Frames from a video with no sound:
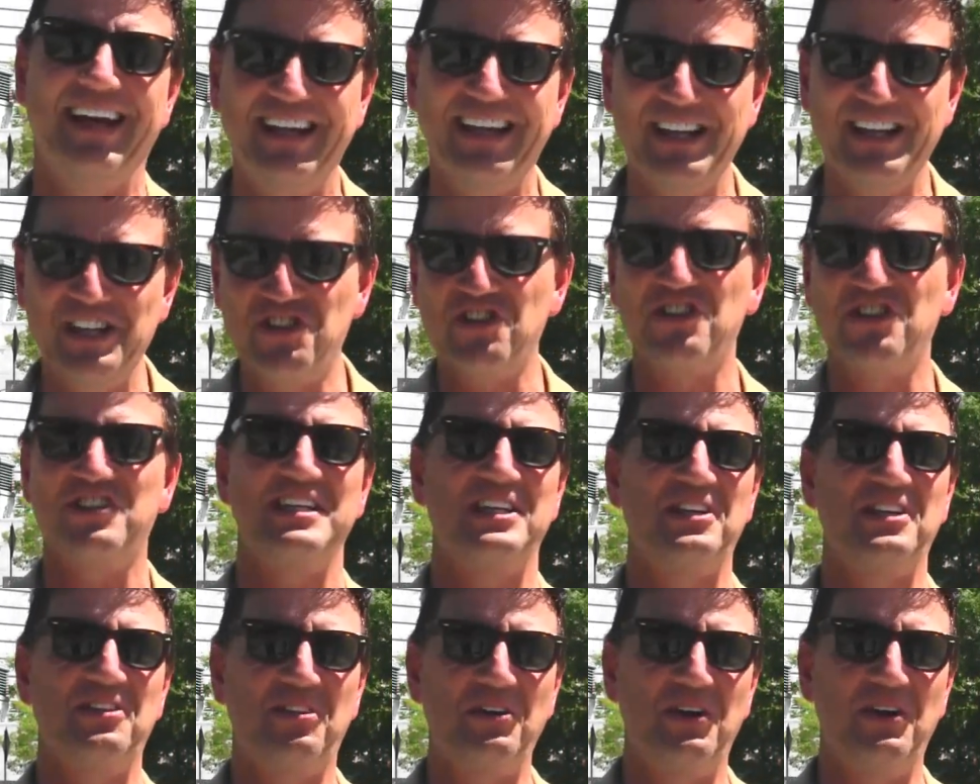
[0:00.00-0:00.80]

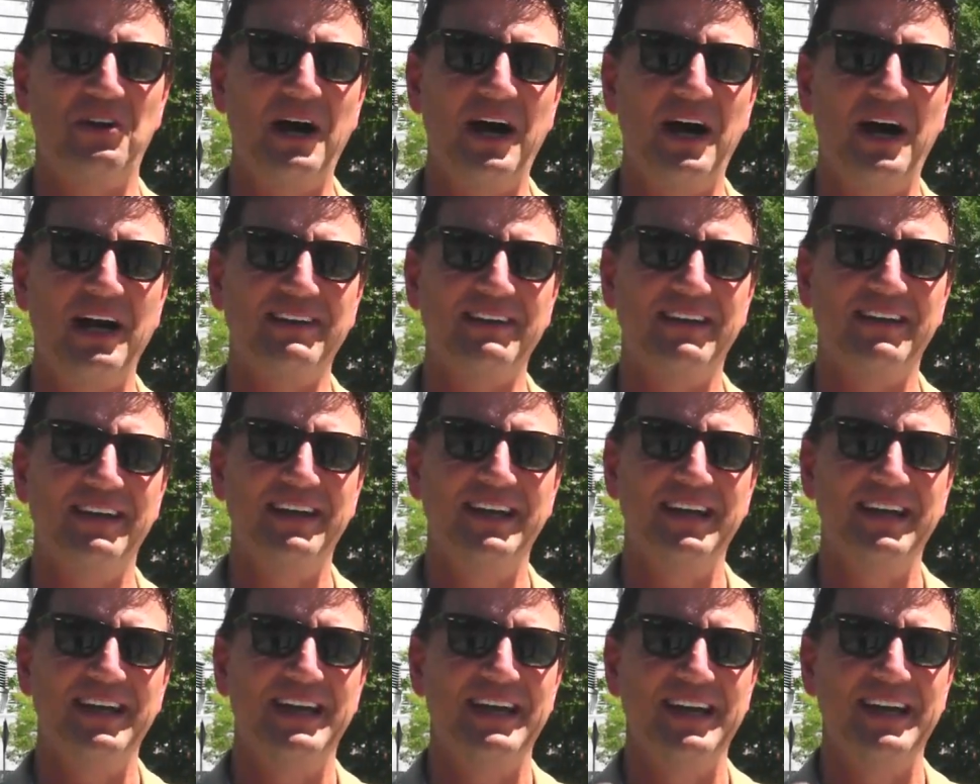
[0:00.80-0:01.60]
Interesting thought,
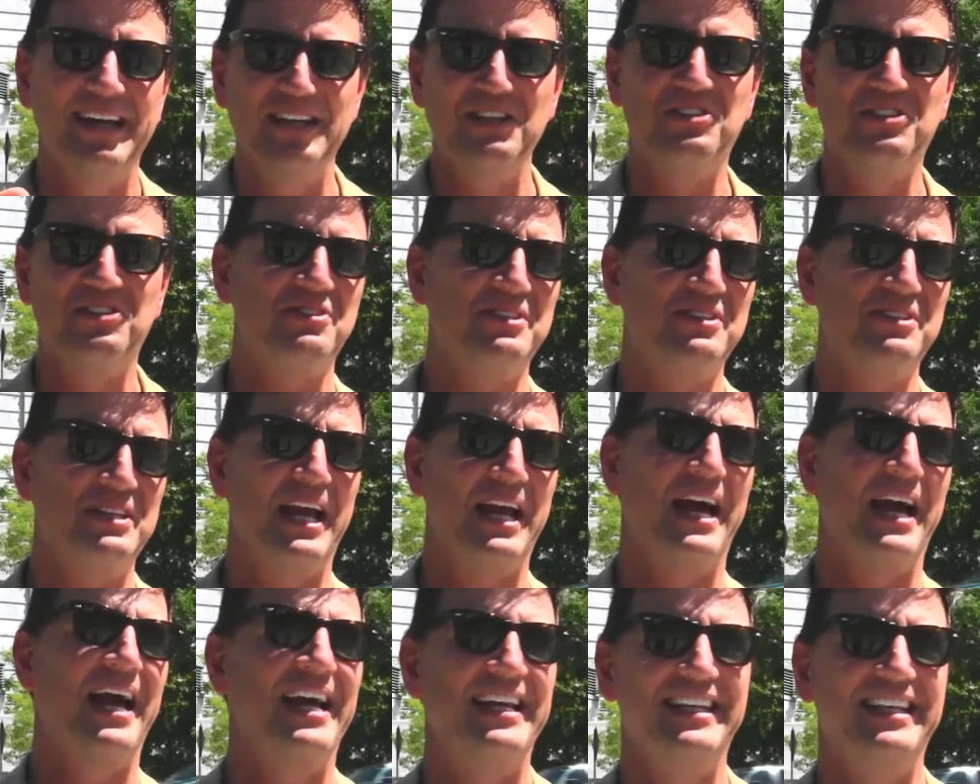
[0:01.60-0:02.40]

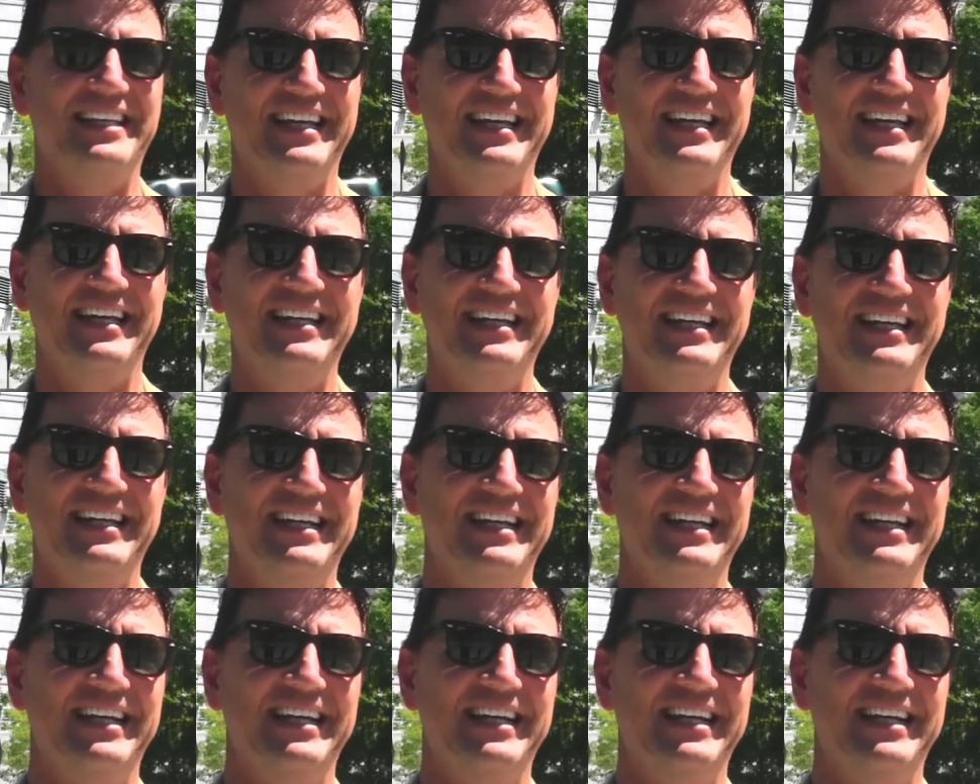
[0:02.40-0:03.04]
interesting idea.